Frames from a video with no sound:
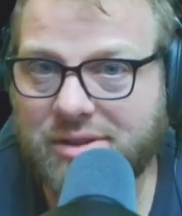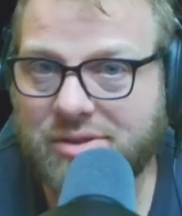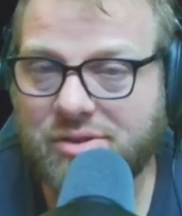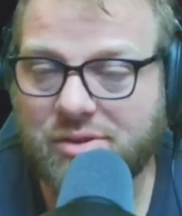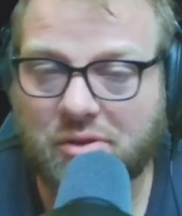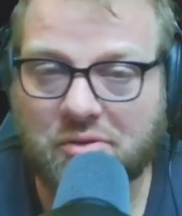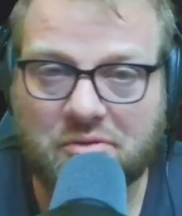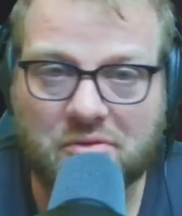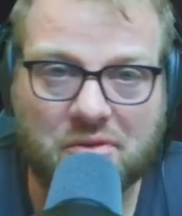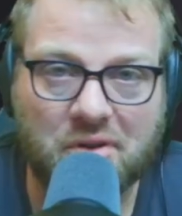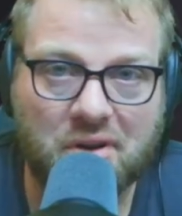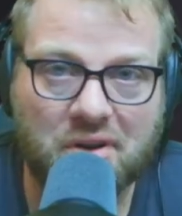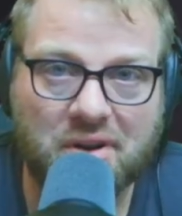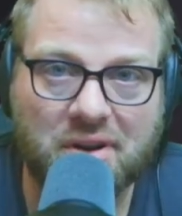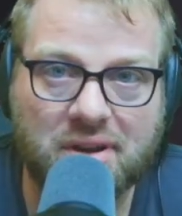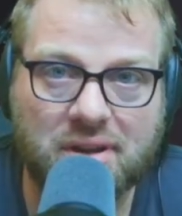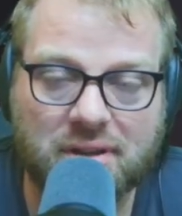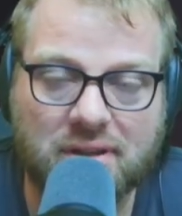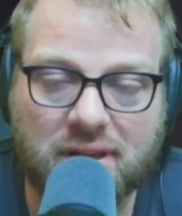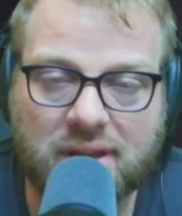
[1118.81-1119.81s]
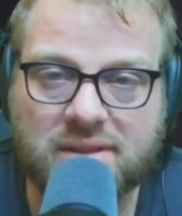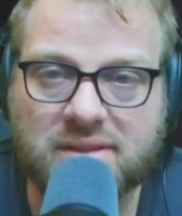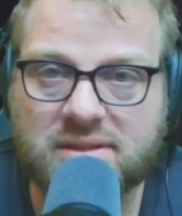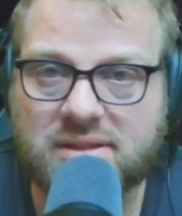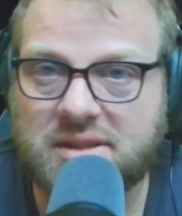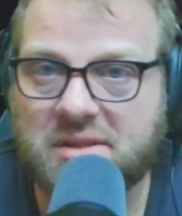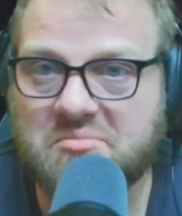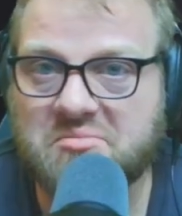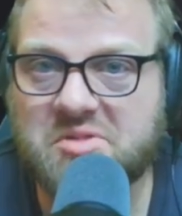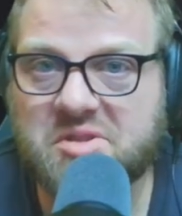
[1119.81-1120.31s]
so far it
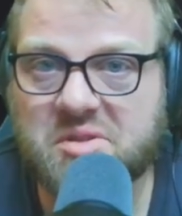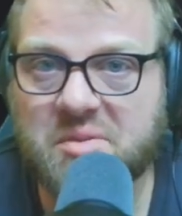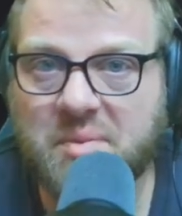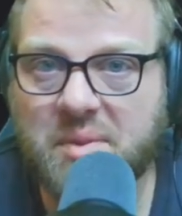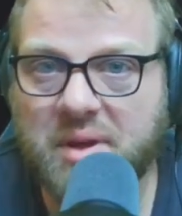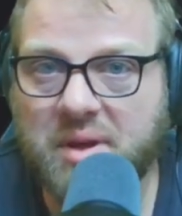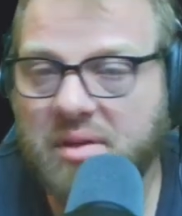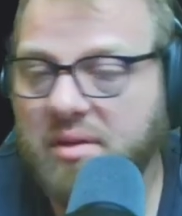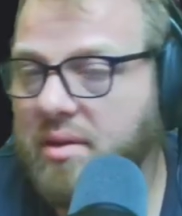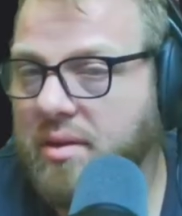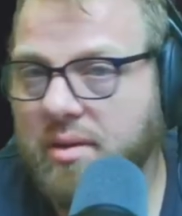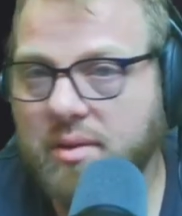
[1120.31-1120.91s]
seems to be